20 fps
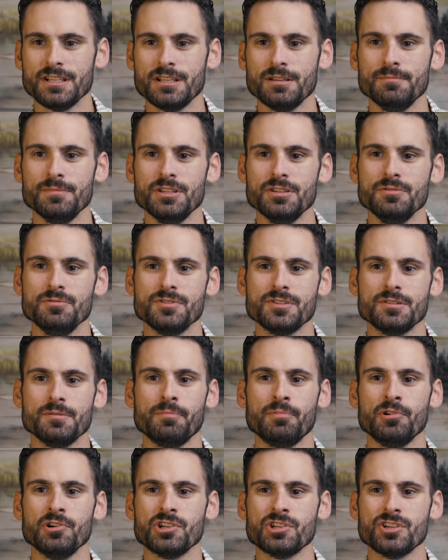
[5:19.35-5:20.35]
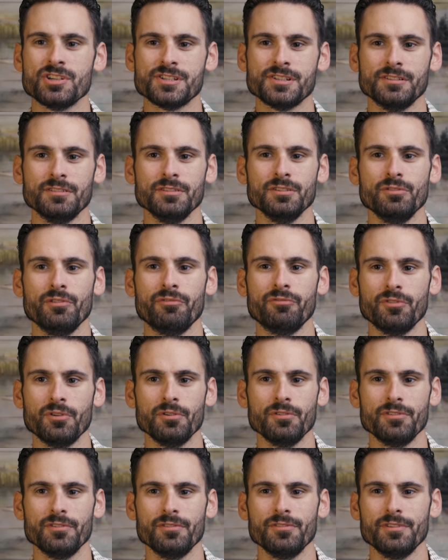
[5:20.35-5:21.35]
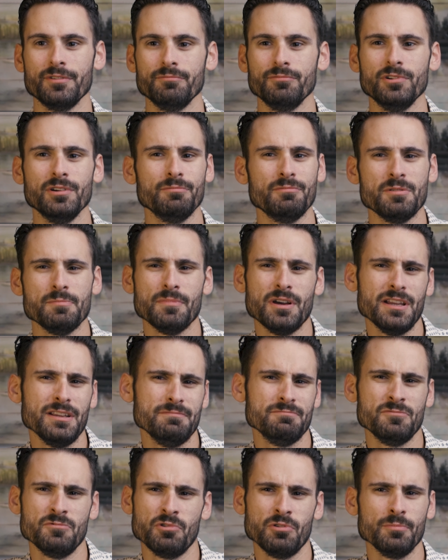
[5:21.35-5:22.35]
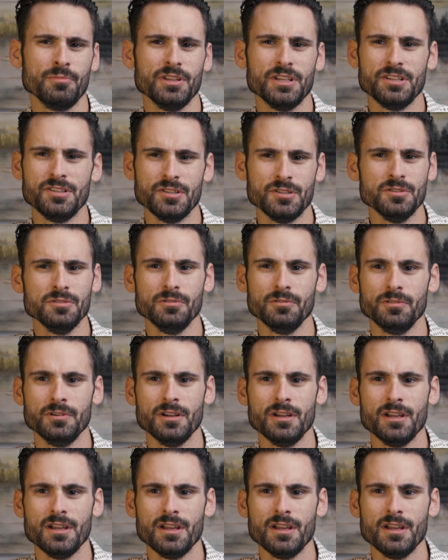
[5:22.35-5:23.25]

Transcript: It can be used to push us a little further than what we might normally do.